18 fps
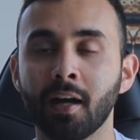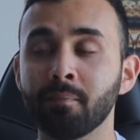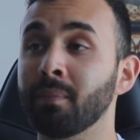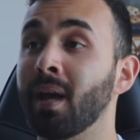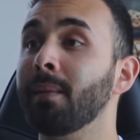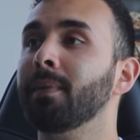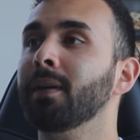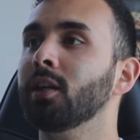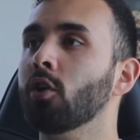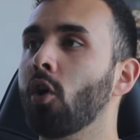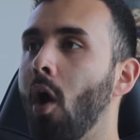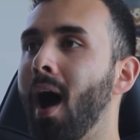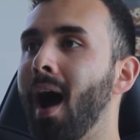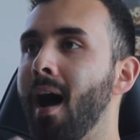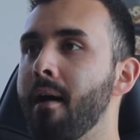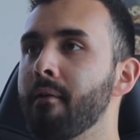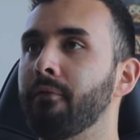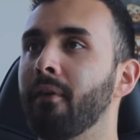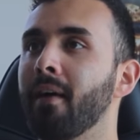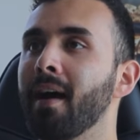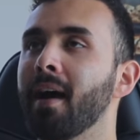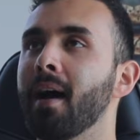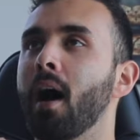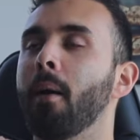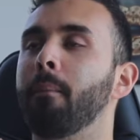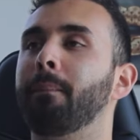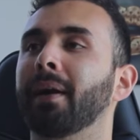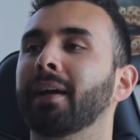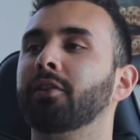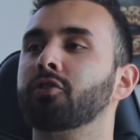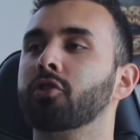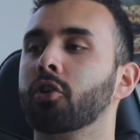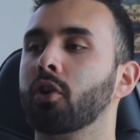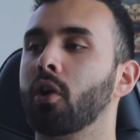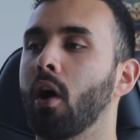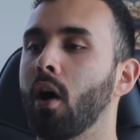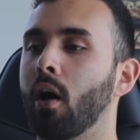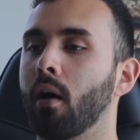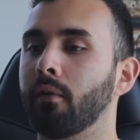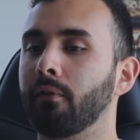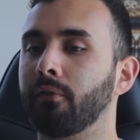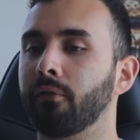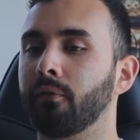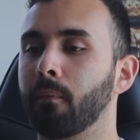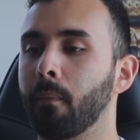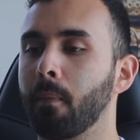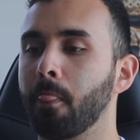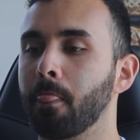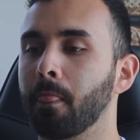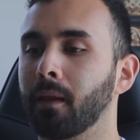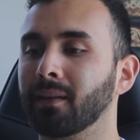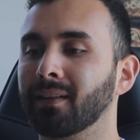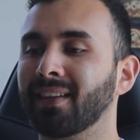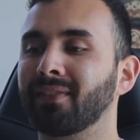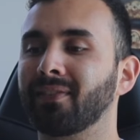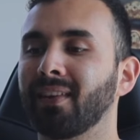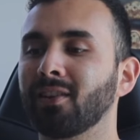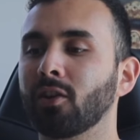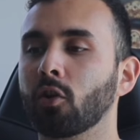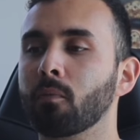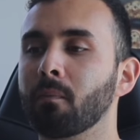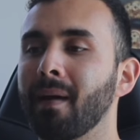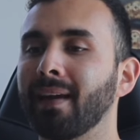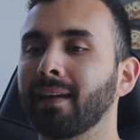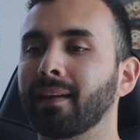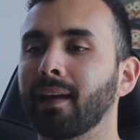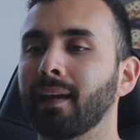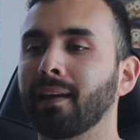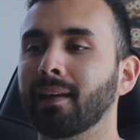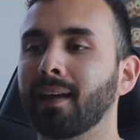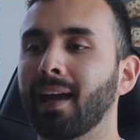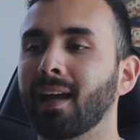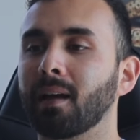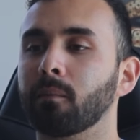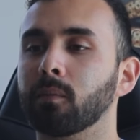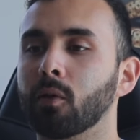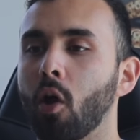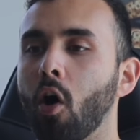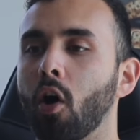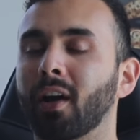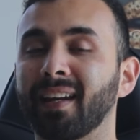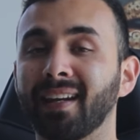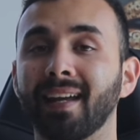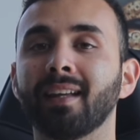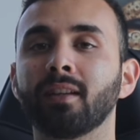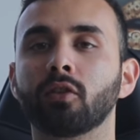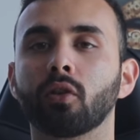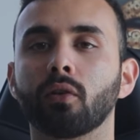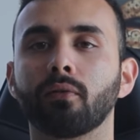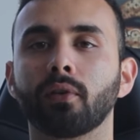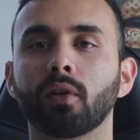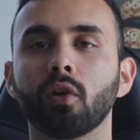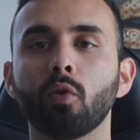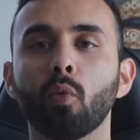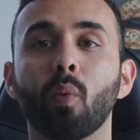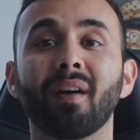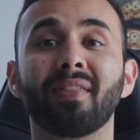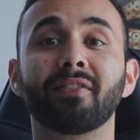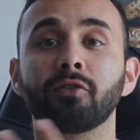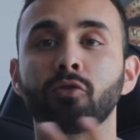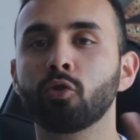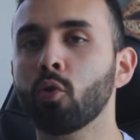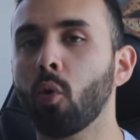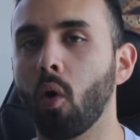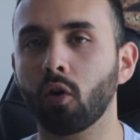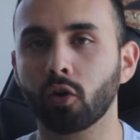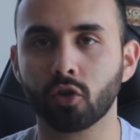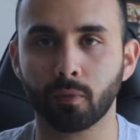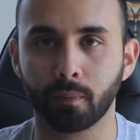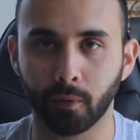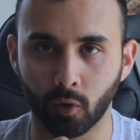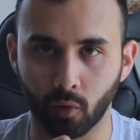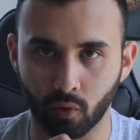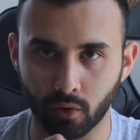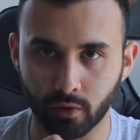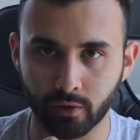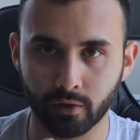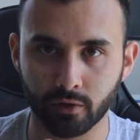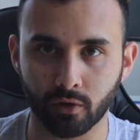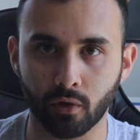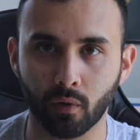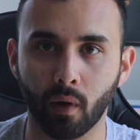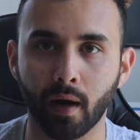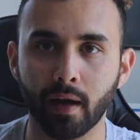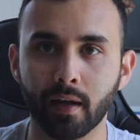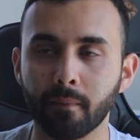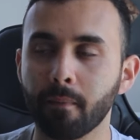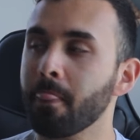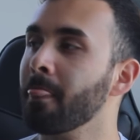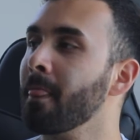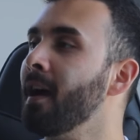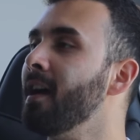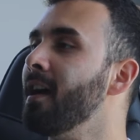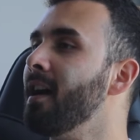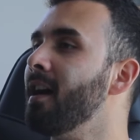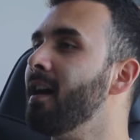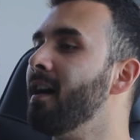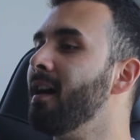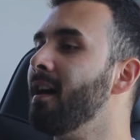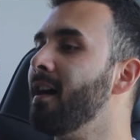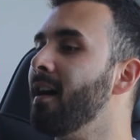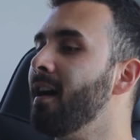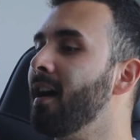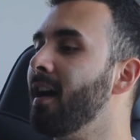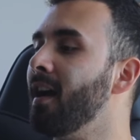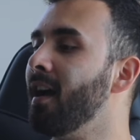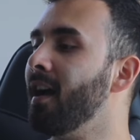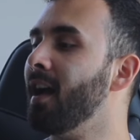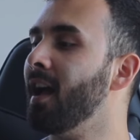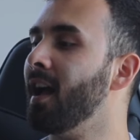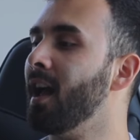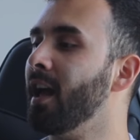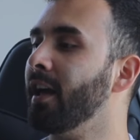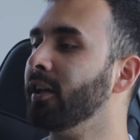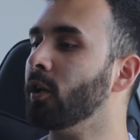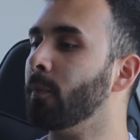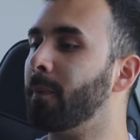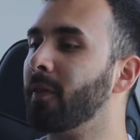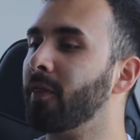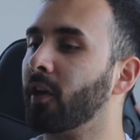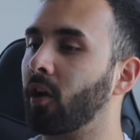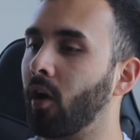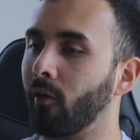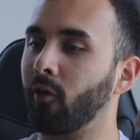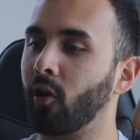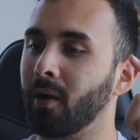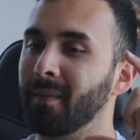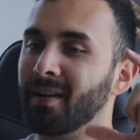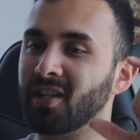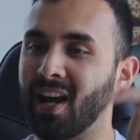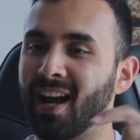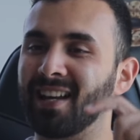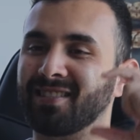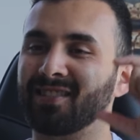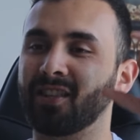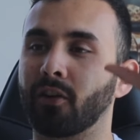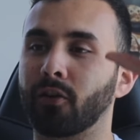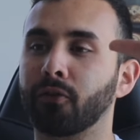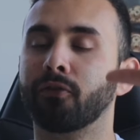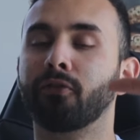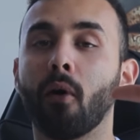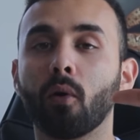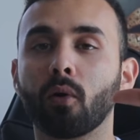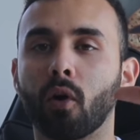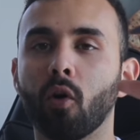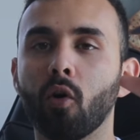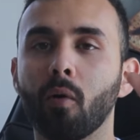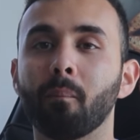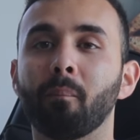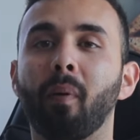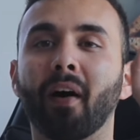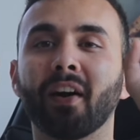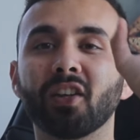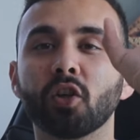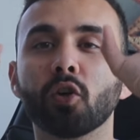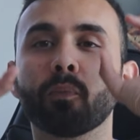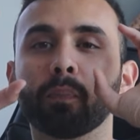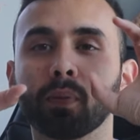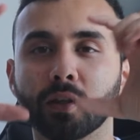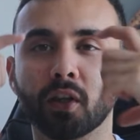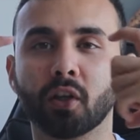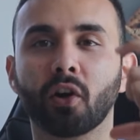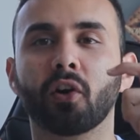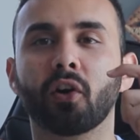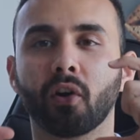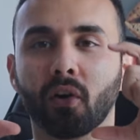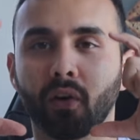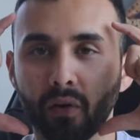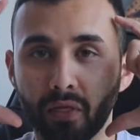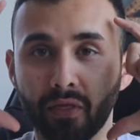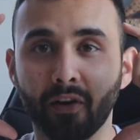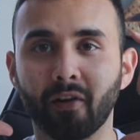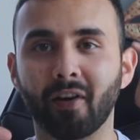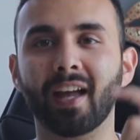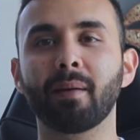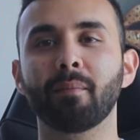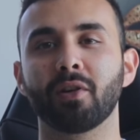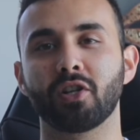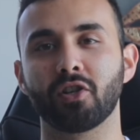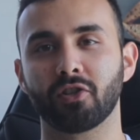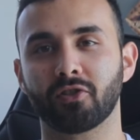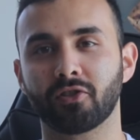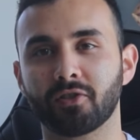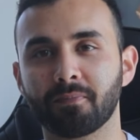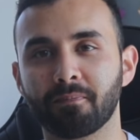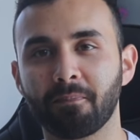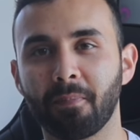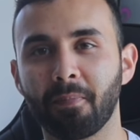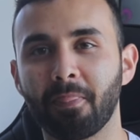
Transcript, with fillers: Maybe you have a picture of, let's say you're making a blog, an interview with two entrepreneurs, right? You put the cover image as their photo, but you blur their images.